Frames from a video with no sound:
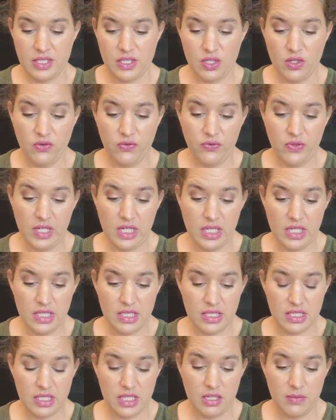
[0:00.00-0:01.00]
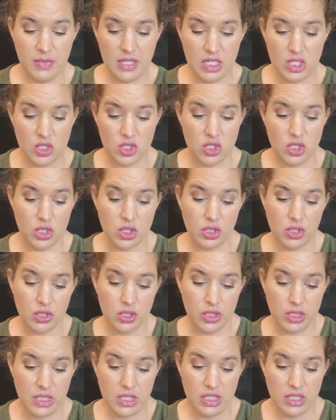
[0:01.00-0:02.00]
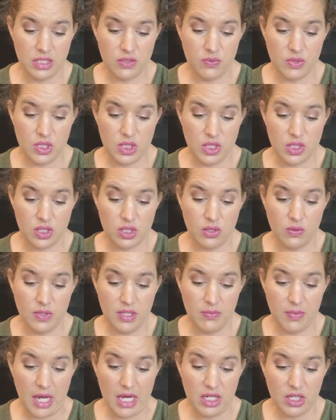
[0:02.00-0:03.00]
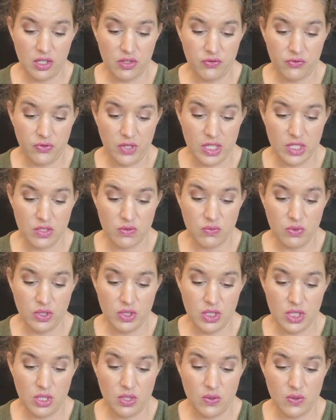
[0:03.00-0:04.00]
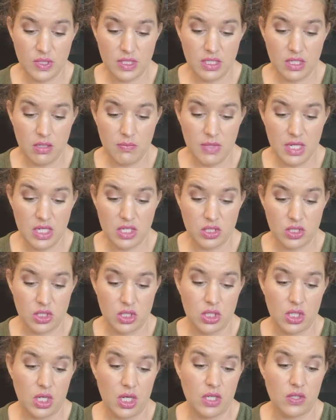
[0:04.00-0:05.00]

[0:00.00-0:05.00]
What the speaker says: Sophia's Cinnamon Sugar Cookies, which is gooey batter, fresh rolled dough, cinnamon, sugar, and